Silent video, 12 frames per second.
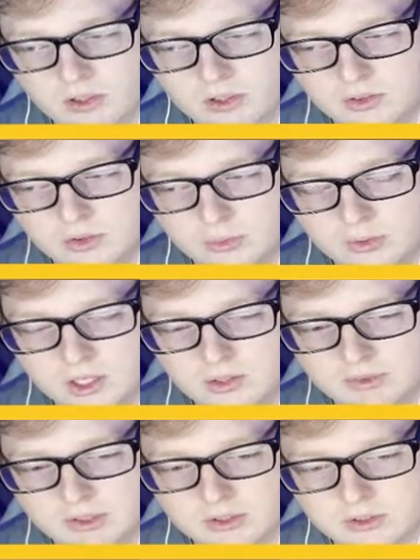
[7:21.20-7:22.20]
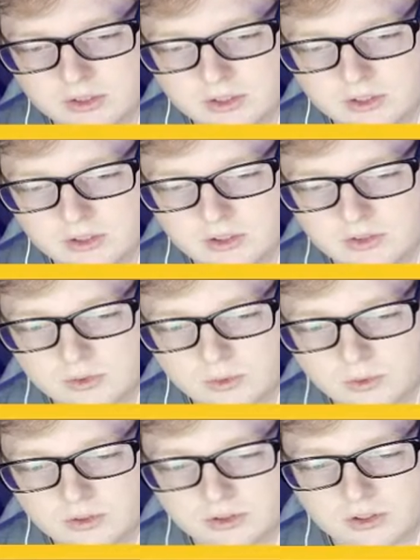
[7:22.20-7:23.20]
this is where having cut is
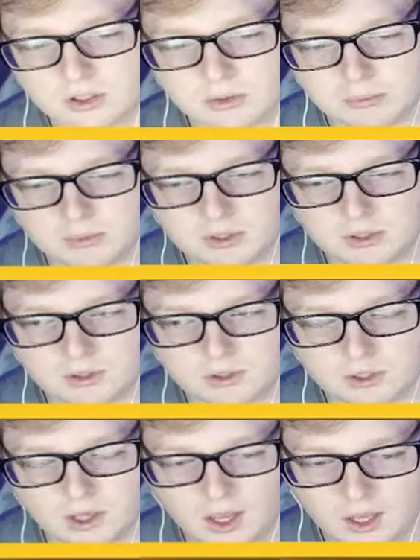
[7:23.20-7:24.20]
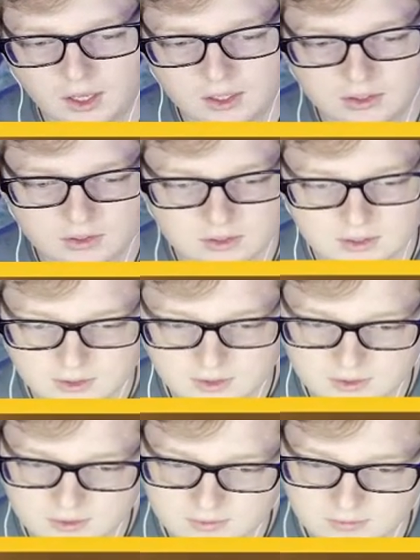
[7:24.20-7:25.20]
going to come in handy
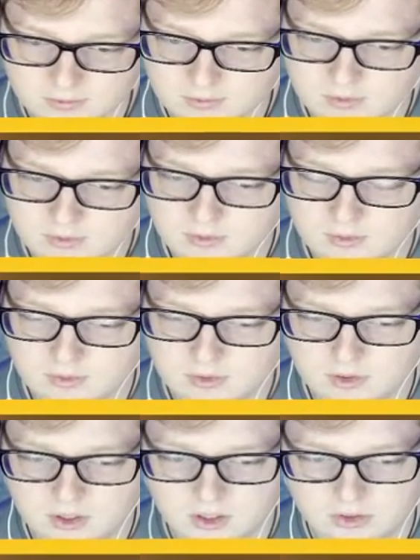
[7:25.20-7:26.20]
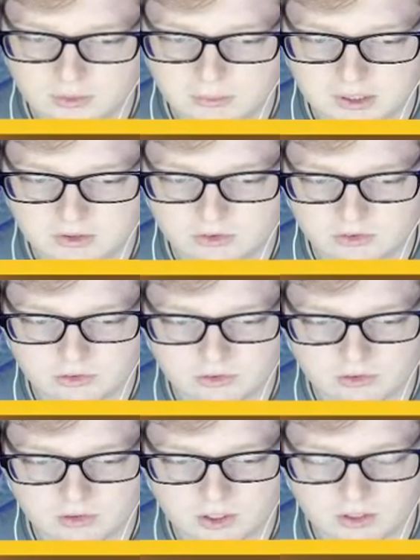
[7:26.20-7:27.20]
because it makes
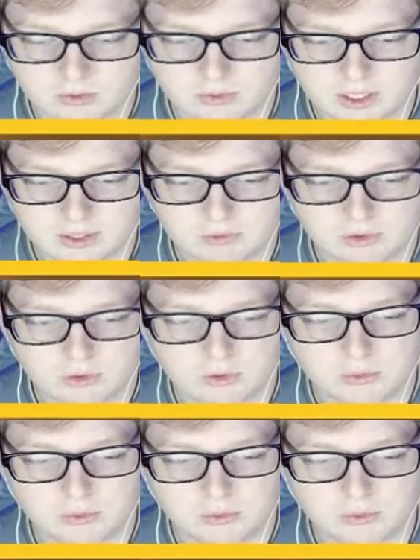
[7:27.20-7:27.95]
sure I don't have to do a